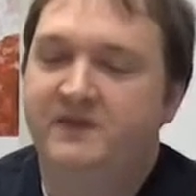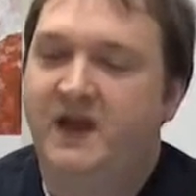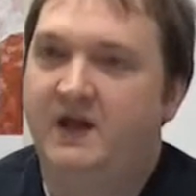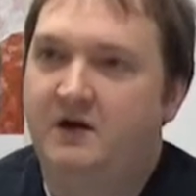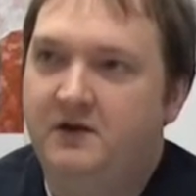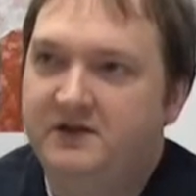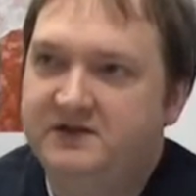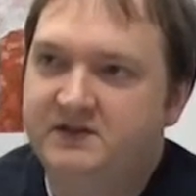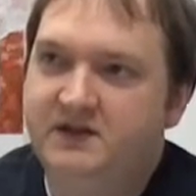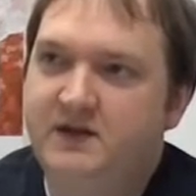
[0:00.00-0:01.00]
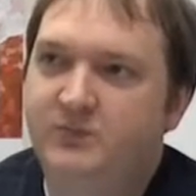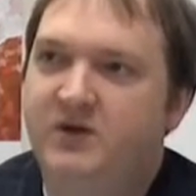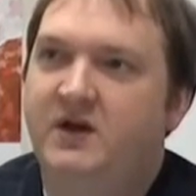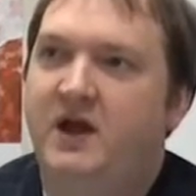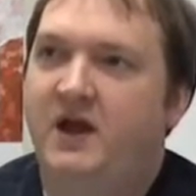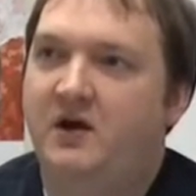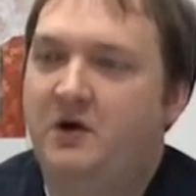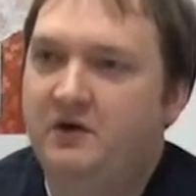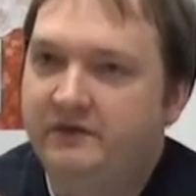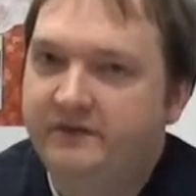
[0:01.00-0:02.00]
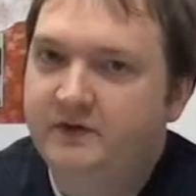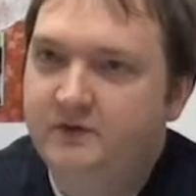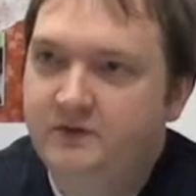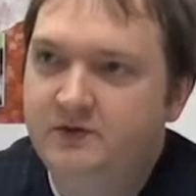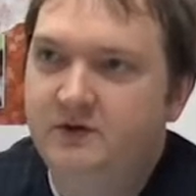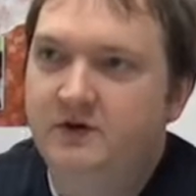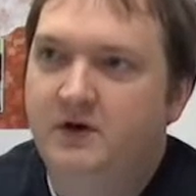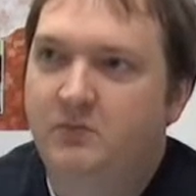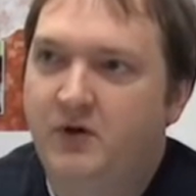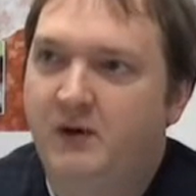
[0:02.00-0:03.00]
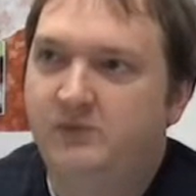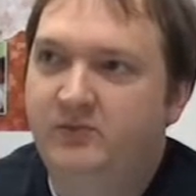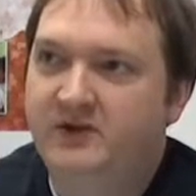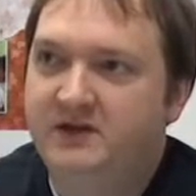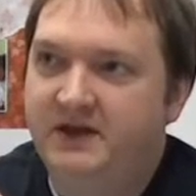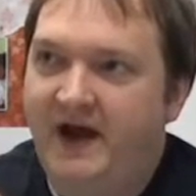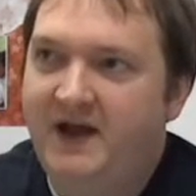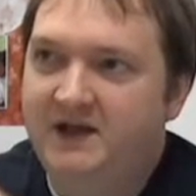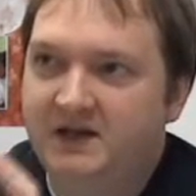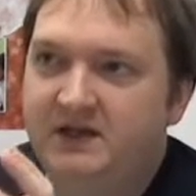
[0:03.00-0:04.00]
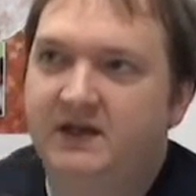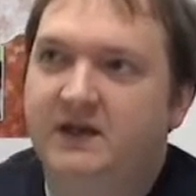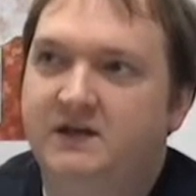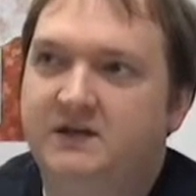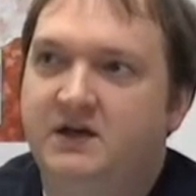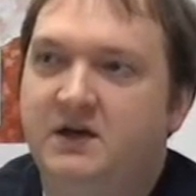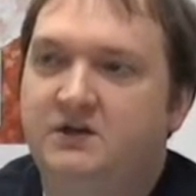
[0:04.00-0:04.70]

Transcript: and all the sleep and all the food probably that I can get